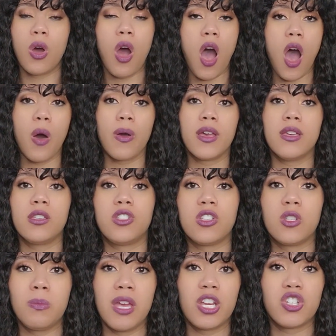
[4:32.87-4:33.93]
always
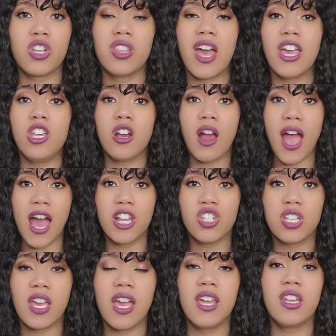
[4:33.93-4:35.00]
just make sure that you're
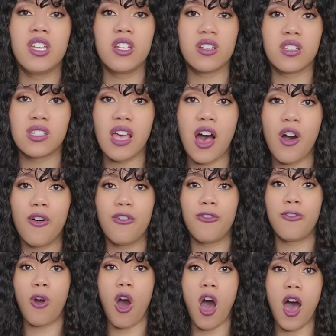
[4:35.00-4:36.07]
educating
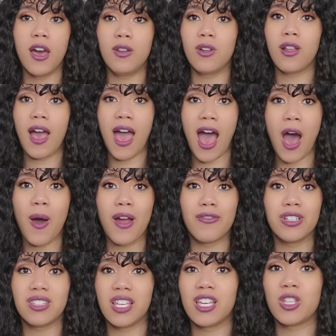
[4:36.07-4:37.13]
yourself on how
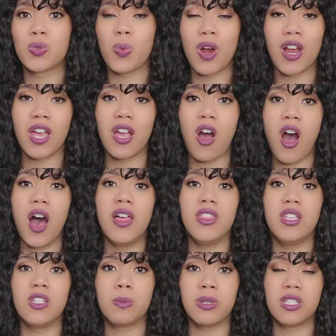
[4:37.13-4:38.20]
everything is working on
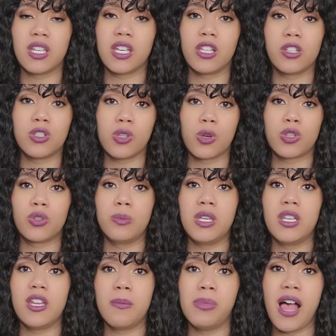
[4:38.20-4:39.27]
these particular social media